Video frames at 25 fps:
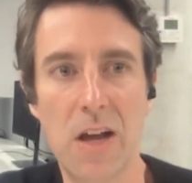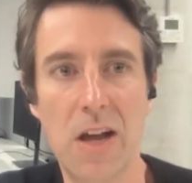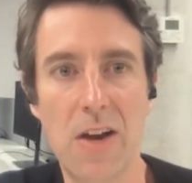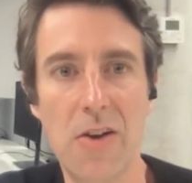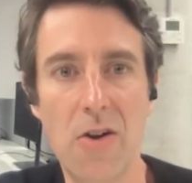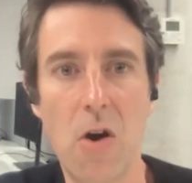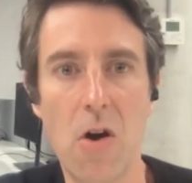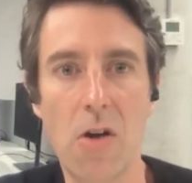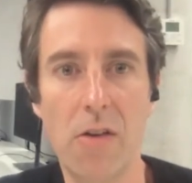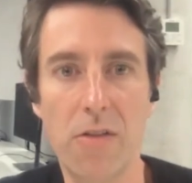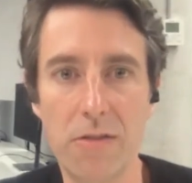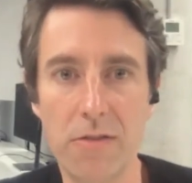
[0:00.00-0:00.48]
are
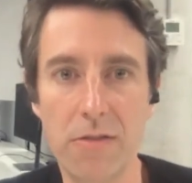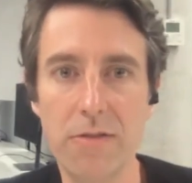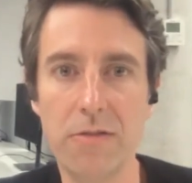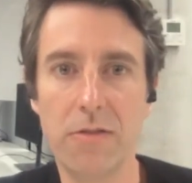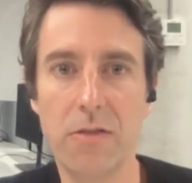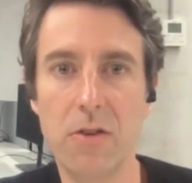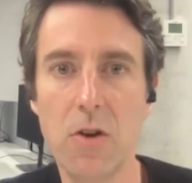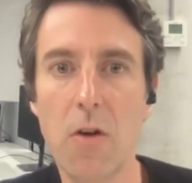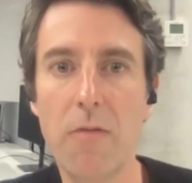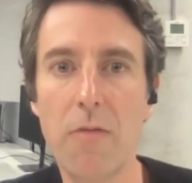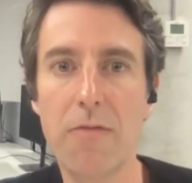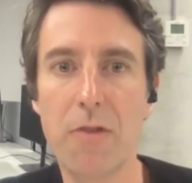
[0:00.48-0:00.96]
not
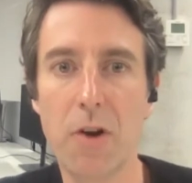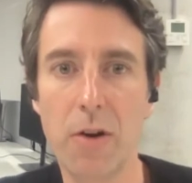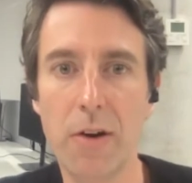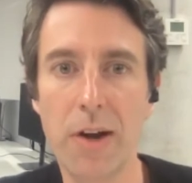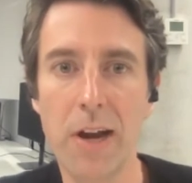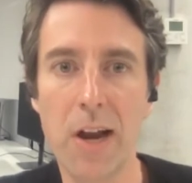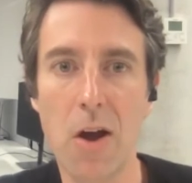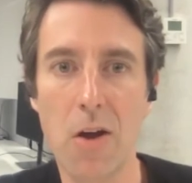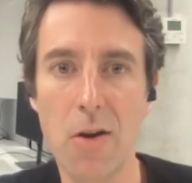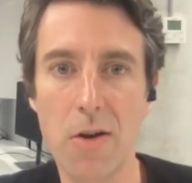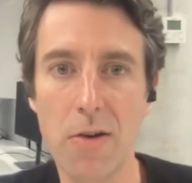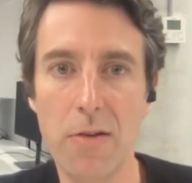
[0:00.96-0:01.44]

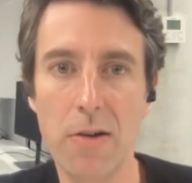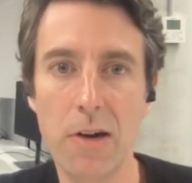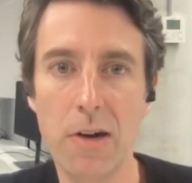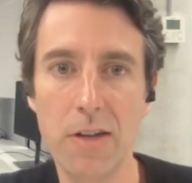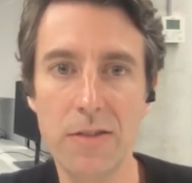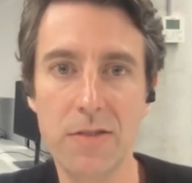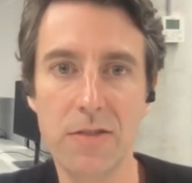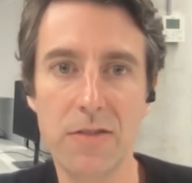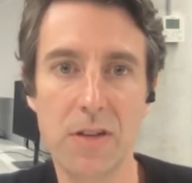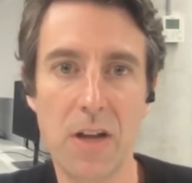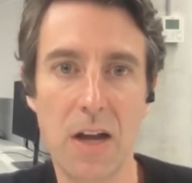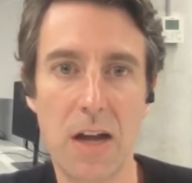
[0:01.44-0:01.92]
very onerous.